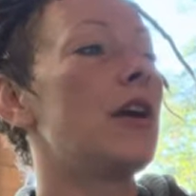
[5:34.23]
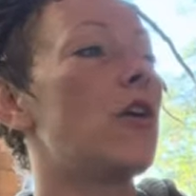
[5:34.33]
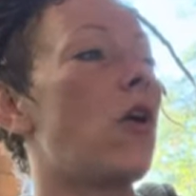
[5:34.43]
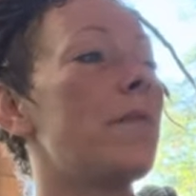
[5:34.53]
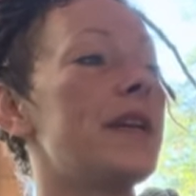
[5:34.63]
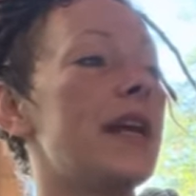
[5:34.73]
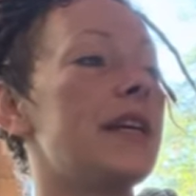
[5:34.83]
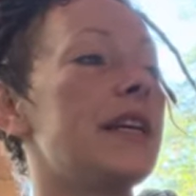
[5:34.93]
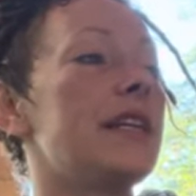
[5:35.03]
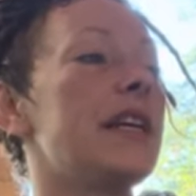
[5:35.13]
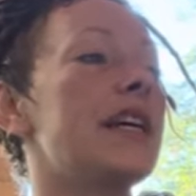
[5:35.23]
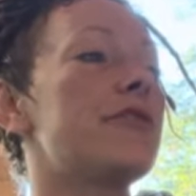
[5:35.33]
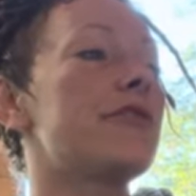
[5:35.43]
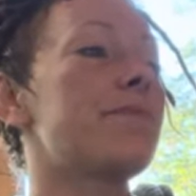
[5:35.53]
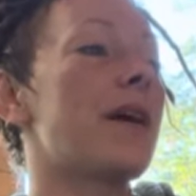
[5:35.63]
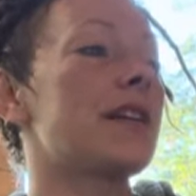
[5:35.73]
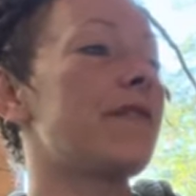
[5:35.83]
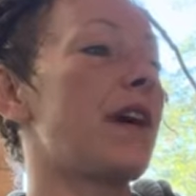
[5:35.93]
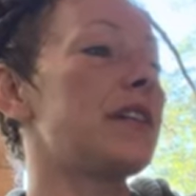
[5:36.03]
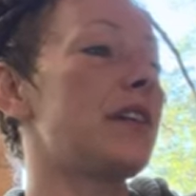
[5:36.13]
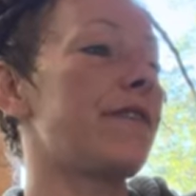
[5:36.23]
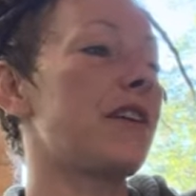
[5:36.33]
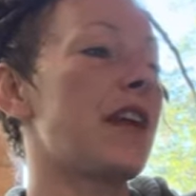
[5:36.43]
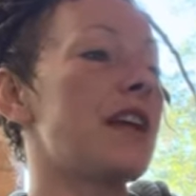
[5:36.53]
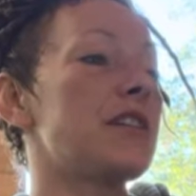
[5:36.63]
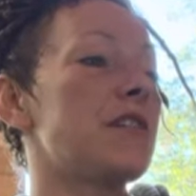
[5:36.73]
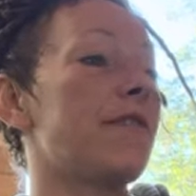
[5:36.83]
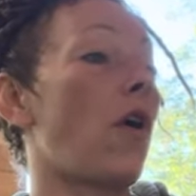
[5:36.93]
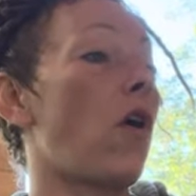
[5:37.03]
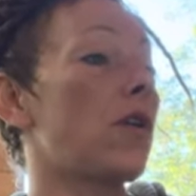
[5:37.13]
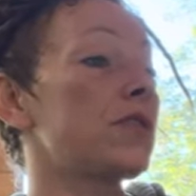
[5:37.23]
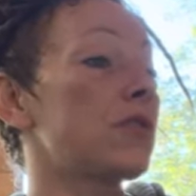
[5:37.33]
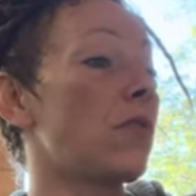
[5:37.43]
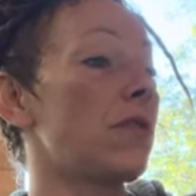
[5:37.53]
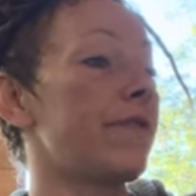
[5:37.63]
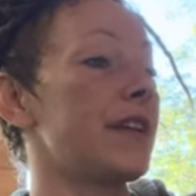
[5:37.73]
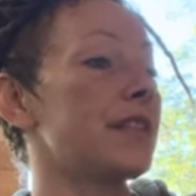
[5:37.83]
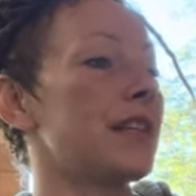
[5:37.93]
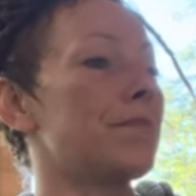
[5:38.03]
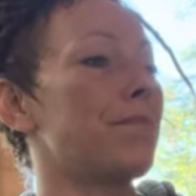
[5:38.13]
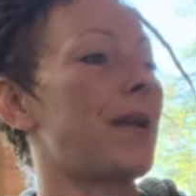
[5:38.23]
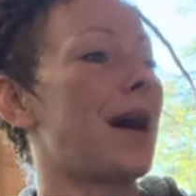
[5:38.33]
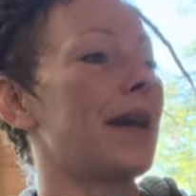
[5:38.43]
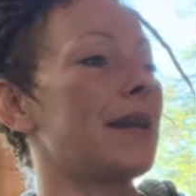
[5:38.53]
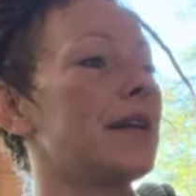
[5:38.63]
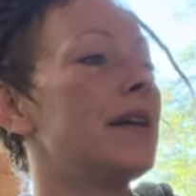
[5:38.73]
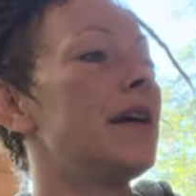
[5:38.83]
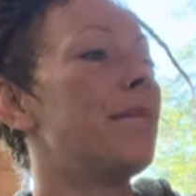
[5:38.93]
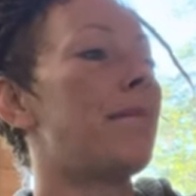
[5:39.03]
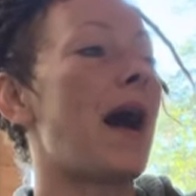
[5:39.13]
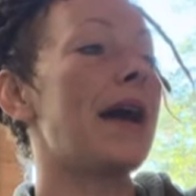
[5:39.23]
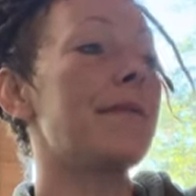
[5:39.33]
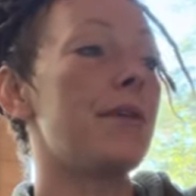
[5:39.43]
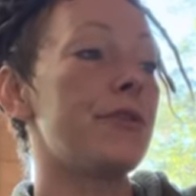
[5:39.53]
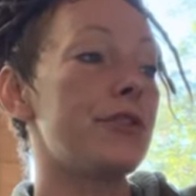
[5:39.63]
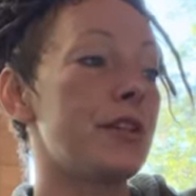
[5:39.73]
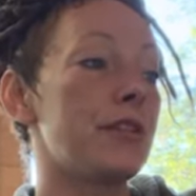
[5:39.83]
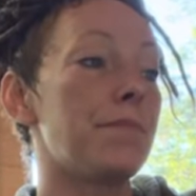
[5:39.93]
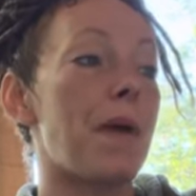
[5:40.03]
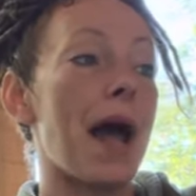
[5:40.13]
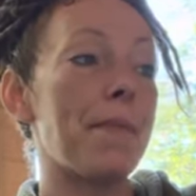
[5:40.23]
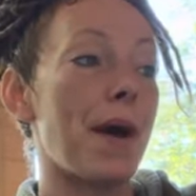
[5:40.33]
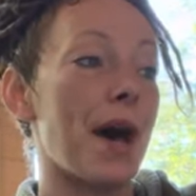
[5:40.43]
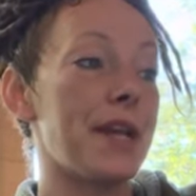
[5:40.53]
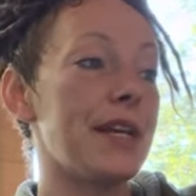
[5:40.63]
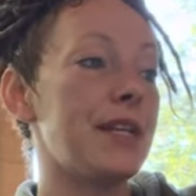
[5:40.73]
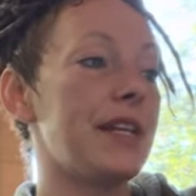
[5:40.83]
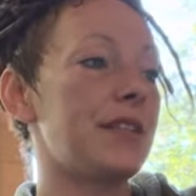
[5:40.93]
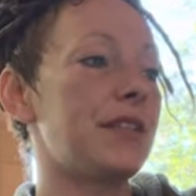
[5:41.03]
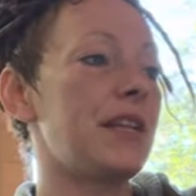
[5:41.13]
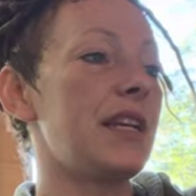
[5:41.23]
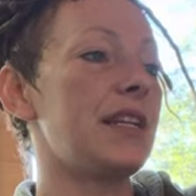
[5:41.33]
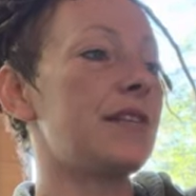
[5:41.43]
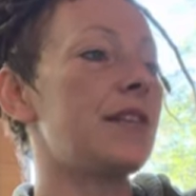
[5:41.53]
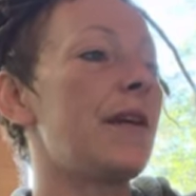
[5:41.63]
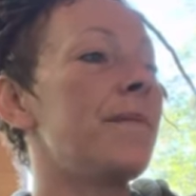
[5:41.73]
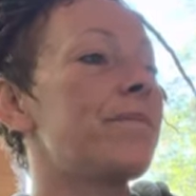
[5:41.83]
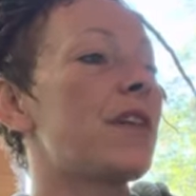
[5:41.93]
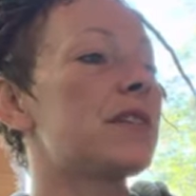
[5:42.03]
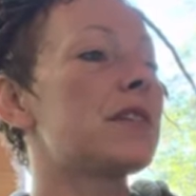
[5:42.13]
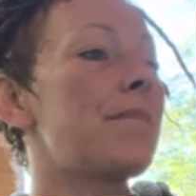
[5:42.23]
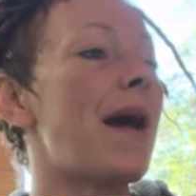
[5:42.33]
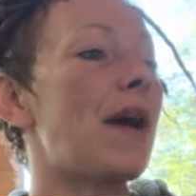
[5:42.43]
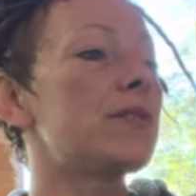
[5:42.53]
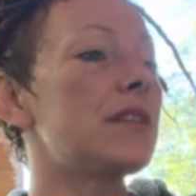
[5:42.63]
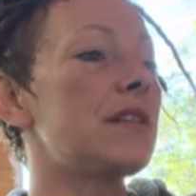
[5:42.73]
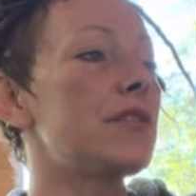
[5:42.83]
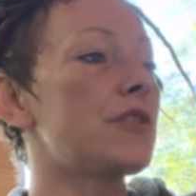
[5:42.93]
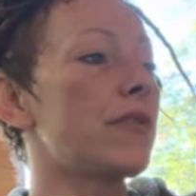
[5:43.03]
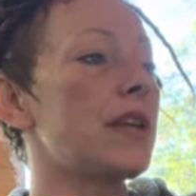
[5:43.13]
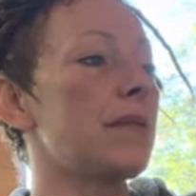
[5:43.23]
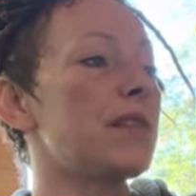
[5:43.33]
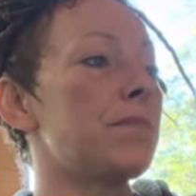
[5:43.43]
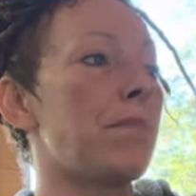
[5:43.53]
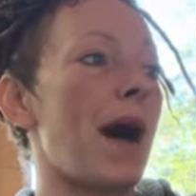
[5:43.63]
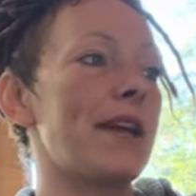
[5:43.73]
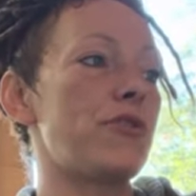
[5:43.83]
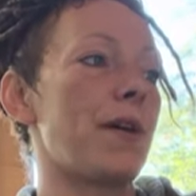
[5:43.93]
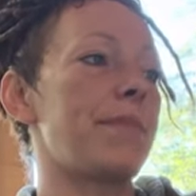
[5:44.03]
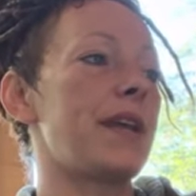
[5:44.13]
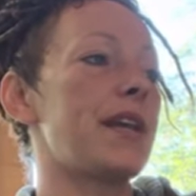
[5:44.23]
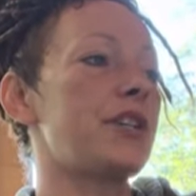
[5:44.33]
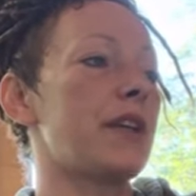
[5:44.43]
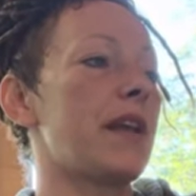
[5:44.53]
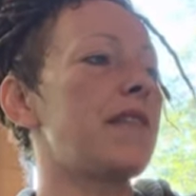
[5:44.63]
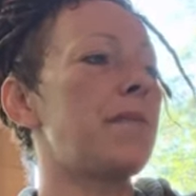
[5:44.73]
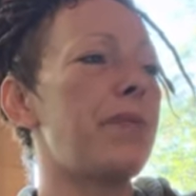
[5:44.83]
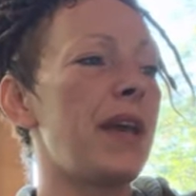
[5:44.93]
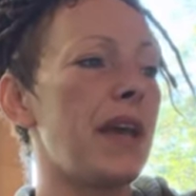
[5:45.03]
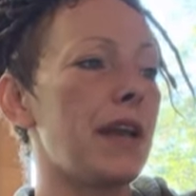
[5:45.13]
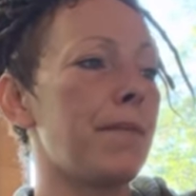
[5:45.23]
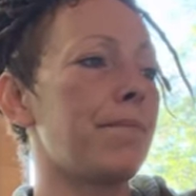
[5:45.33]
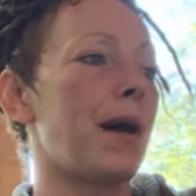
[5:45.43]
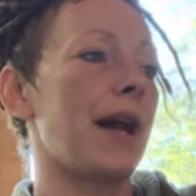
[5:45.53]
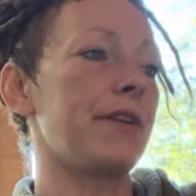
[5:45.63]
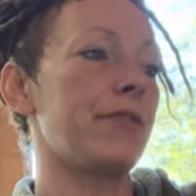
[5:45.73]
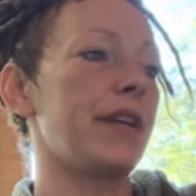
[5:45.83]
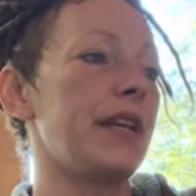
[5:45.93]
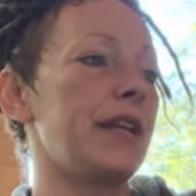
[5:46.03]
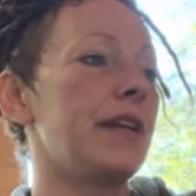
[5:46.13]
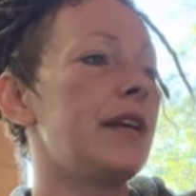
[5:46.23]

culminating in the introspective identification of all soul events as mine, my emotions, my body, and its needs. Thus, the mouse in the dream is my trepidation, and the pig, my greed.